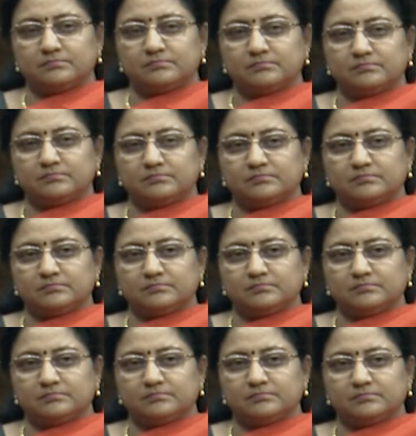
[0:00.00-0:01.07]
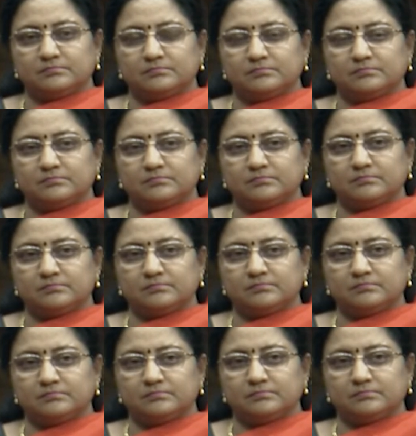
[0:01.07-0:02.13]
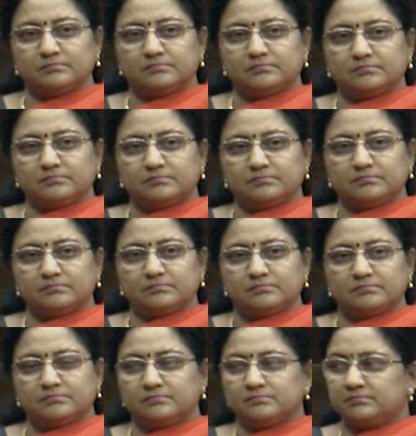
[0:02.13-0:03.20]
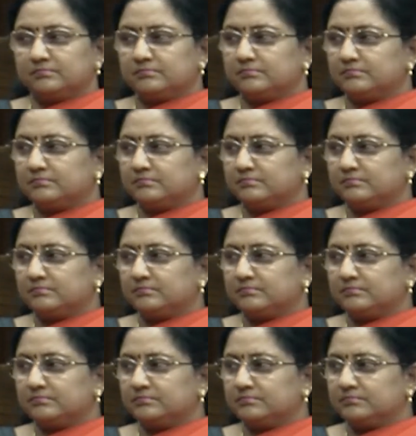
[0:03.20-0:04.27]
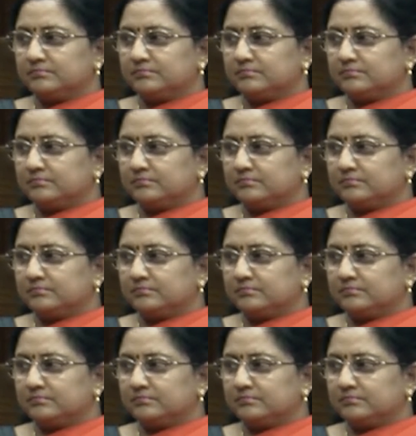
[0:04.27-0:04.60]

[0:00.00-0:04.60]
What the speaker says: (not speaking)